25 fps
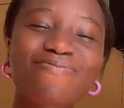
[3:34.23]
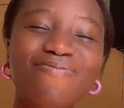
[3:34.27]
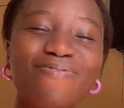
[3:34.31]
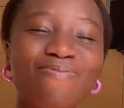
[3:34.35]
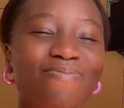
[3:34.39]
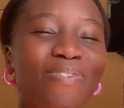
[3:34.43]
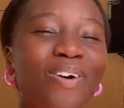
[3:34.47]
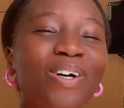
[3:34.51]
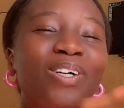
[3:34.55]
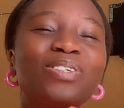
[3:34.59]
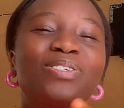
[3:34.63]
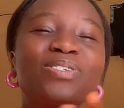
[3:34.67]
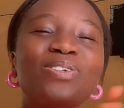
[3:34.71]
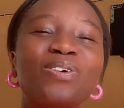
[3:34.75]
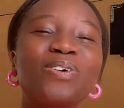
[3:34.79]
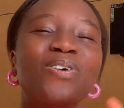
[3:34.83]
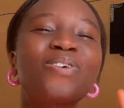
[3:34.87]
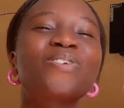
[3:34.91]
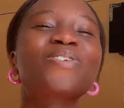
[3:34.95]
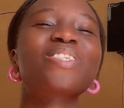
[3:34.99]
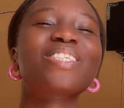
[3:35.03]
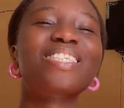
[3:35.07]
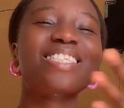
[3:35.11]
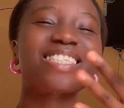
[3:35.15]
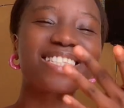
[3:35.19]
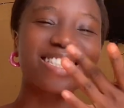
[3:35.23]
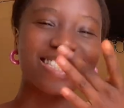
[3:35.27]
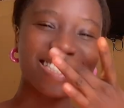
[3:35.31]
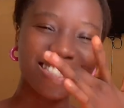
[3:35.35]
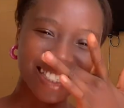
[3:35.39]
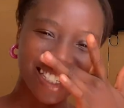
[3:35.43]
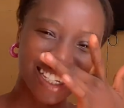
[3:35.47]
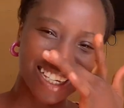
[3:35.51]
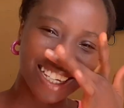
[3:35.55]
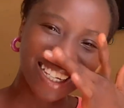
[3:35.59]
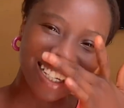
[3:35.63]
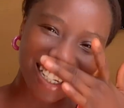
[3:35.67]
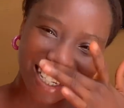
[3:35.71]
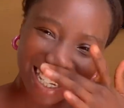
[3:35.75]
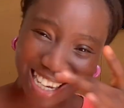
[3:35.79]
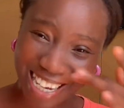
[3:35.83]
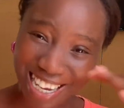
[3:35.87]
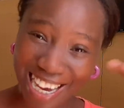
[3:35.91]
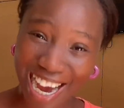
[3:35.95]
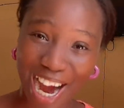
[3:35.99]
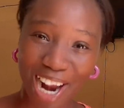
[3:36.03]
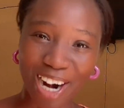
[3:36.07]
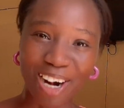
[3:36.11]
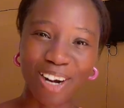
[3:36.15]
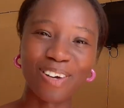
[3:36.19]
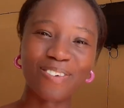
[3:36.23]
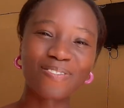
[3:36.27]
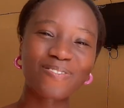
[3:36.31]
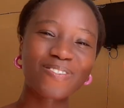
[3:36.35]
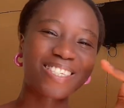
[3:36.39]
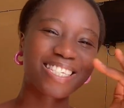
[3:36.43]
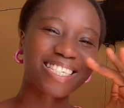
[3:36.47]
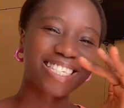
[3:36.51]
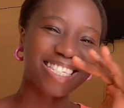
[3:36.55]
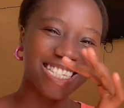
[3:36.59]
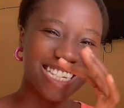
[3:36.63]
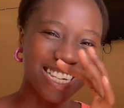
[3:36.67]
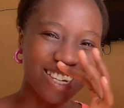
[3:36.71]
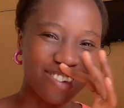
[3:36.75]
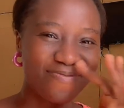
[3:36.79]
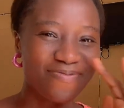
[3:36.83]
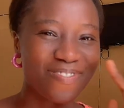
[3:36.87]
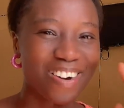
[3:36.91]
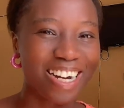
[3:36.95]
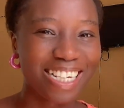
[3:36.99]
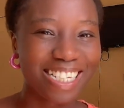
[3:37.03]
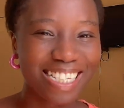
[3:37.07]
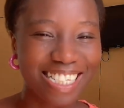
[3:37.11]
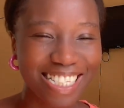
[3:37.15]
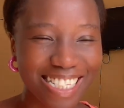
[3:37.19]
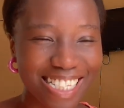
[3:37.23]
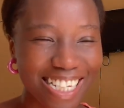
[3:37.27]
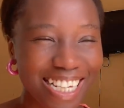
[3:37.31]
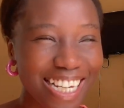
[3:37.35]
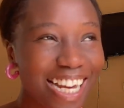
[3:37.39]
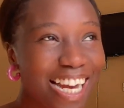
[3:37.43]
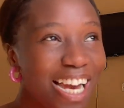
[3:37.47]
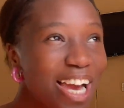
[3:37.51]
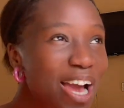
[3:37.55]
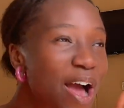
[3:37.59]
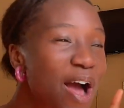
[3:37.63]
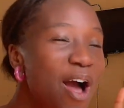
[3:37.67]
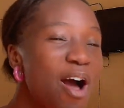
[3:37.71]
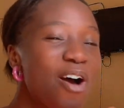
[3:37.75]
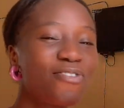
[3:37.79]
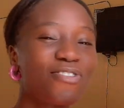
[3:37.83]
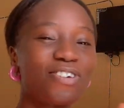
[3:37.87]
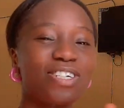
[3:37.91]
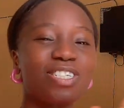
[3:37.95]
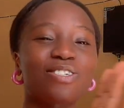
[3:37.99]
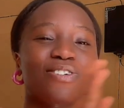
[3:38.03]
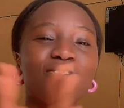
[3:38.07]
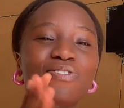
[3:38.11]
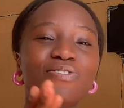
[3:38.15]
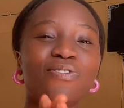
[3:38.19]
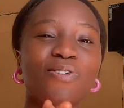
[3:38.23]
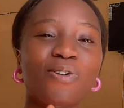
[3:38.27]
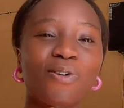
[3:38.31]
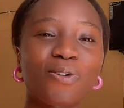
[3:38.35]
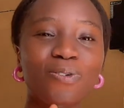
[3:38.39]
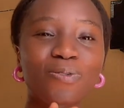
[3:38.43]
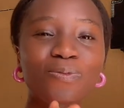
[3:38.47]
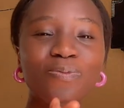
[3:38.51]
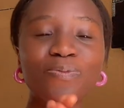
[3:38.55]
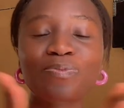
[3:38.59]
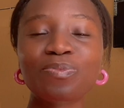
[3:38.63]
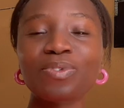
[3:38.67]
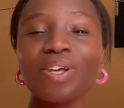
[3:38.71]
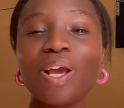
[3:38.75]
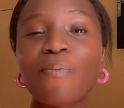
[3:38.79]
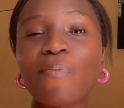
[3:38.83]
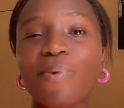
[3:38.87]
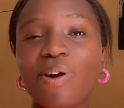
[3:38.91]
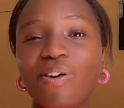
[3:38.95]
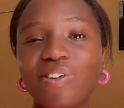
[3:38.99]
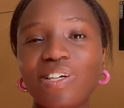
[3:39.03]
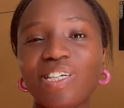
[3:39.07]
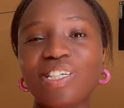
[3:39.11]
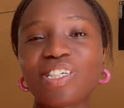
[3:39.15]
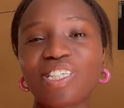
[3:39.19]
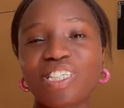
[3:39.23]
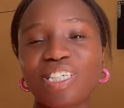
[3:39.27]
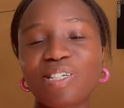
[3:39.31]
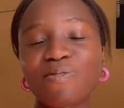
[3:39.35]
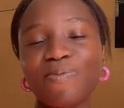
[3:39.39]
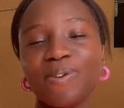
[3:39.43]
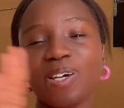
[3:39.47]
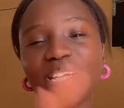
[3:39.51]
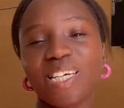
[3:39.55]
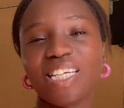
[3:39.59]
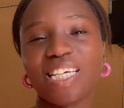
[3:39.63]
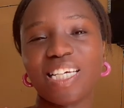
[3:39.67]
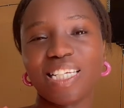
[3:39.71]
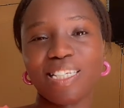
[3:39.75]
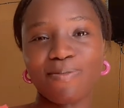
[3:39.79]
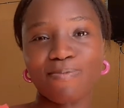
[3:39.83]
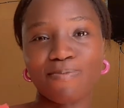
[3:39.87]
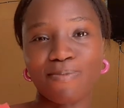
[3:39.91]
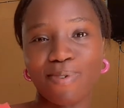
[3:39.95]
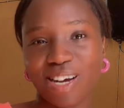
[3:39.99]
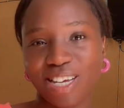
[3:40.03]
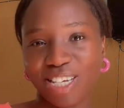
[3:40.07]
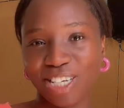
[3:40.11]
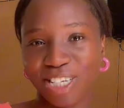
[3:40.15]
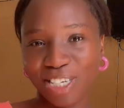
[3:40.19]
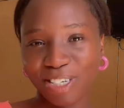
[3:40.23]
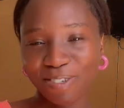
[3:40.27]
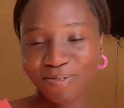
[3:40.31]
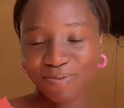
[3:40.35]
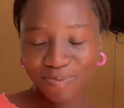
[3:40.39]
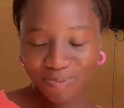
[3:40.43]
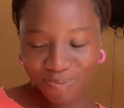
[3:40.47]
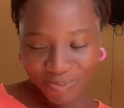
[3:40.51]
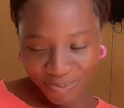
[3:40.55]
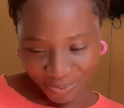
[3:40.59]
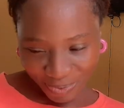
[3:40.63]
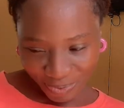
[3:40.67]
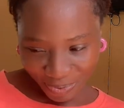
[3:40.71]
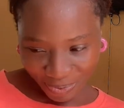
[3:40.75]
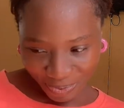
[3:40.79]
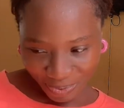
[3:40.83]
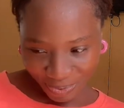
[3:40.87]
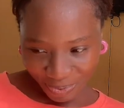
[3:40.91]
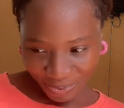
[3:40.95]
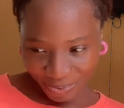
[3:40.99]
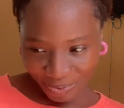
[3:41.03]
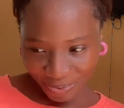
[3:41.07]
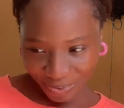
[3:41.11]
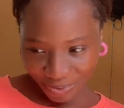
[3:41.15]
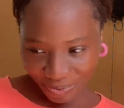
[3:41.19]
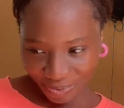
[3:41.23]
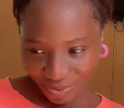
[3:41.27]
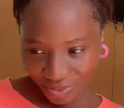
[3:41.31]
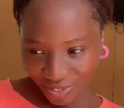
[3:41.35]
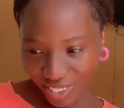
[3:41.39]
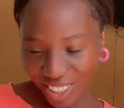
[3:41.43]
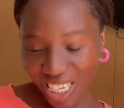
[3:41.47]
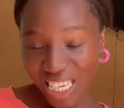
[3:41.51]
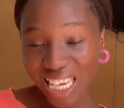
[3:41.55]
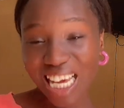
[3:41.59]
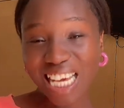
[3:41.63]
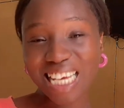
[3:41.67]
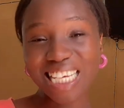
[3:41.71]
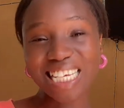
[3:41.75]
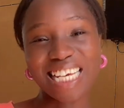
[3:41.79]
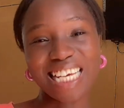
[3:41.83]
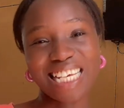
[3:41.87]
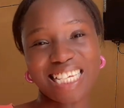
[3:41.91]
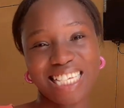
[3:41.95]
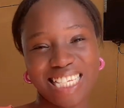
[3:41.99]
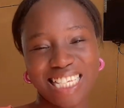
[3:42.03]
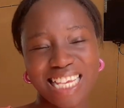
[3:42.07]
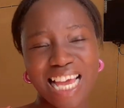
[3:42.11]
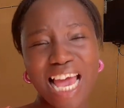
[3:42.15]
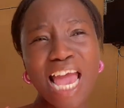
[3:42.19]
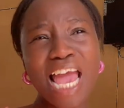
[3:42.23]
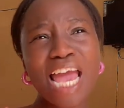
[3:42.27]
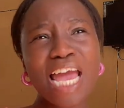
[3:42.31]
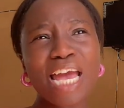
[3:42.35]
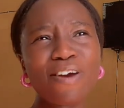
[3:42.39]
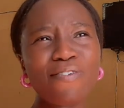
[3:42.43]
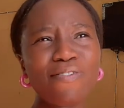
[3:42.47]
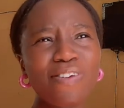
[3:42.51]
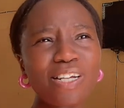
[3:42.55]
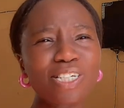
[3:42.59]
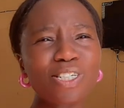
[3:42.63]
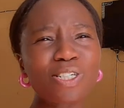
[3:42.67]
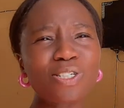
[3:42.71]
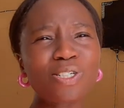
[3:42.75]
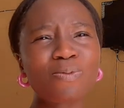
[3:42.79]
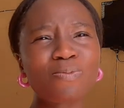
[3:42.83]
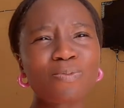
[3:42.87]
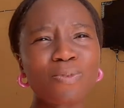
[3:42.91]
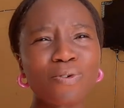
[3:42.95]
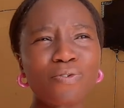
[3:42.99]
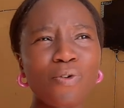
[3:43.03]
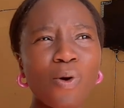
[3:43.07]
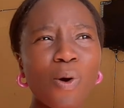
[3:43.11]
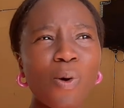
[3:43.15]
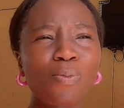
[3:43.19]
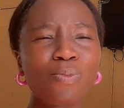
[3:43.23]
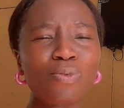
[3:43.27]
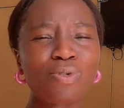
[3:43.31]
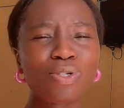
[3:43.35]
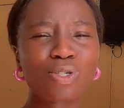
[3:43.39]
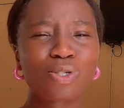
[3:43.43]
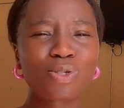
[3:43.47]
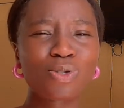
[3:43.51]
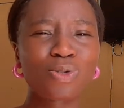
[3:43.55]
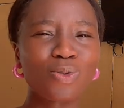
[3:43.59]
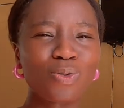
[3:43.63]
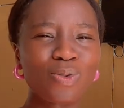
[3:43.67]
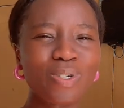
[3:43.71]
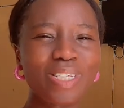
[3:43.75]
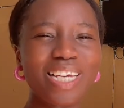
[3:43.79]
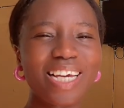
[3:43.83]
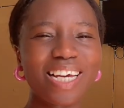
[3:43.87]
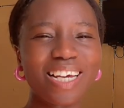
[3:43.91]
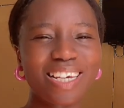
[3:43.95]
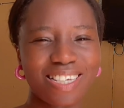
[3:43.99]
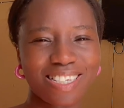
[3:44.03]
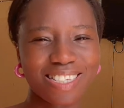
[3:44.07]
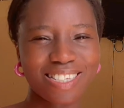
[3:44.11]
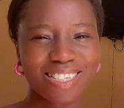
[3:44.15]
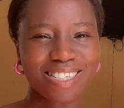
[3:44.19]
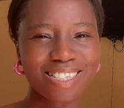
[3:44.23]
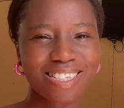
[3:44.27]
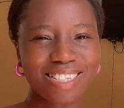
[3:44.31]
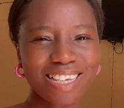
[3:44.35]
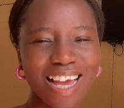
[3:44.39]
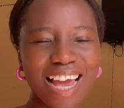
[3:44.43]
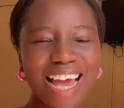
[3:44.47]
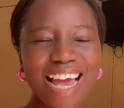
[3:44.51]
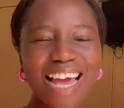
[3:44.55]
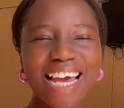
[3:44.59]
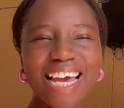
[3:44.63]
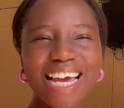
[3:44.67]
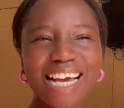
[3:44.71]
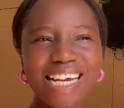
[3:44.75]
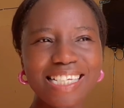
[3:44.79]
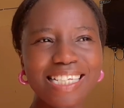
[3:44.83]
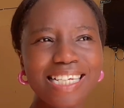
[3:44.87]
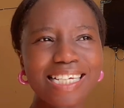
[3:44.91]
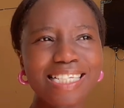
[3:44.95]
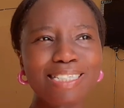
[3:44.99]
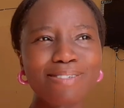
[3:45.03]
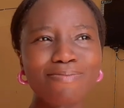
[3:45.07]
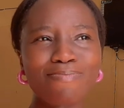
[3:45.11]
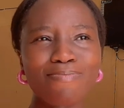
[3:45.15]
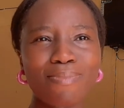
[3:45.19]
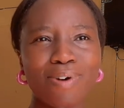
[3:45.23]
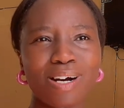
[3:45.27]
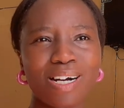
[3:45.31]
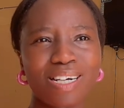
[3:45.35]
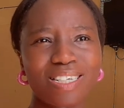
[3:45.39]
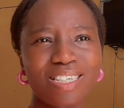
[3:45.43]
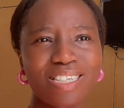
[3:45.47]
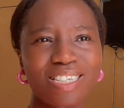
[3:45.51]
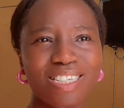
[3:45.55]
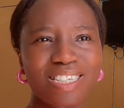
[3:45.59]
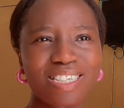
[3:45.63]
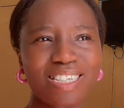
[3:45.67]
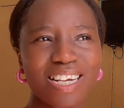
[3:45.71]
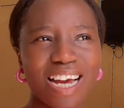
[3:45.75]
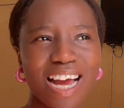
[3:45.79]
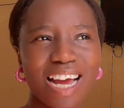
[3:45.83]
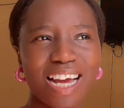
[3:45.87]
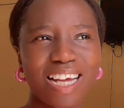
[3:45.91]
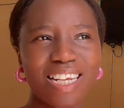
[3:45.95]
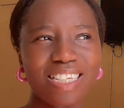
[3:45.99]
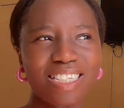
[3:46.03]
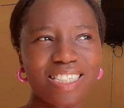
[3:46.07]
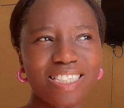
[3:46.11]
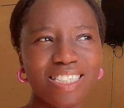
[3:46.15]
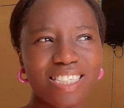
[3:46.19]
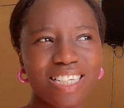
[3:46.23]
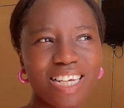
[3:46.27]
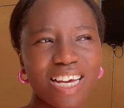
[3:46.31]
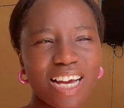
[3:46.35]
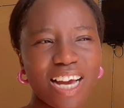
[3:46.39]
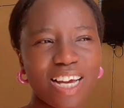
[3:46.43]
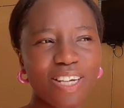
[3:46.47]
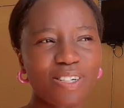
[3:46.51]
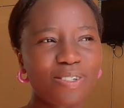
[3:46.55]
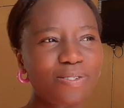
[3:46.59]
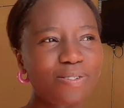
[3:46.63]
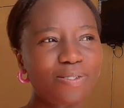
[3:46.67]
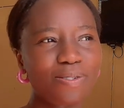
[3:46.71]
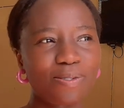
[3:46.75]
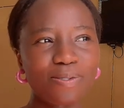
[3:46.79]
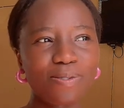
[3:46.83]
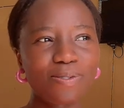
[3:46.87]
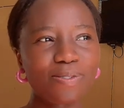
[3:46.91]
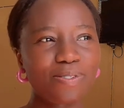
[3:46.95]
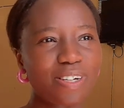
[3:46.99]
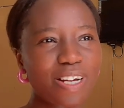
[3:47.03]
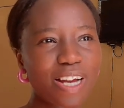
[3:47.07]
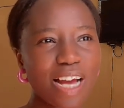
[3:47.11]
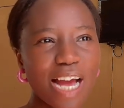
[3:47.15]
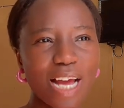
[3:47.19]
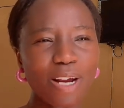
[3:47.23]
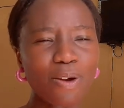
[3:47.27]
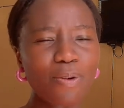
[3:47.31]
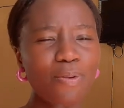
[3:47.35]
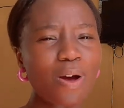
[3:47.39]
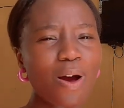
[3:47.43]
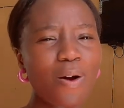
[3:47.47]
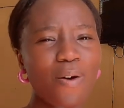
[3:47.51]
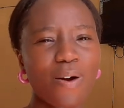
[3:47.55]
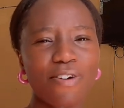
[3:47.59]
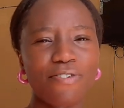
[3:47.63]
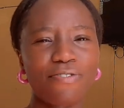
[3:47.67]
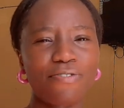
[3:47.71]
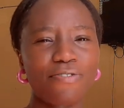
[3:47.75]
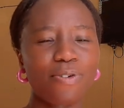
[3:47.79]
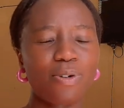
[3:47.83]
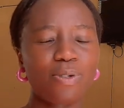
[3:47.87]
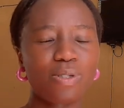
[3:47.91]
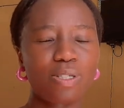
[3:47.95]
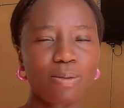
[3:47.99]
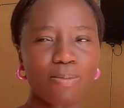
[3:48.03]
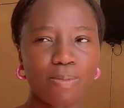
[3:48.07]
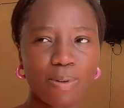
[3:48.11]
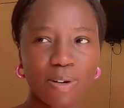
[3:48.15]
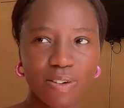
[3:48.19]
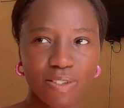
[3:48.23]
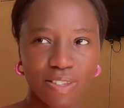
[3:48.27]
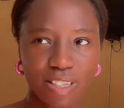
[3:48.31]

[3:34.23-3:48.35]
photos, gallops in March. First of all, my relationship ended in March. Yes, a relationship of almost 2 years ended in March, and I don't know. I don't know how I felt about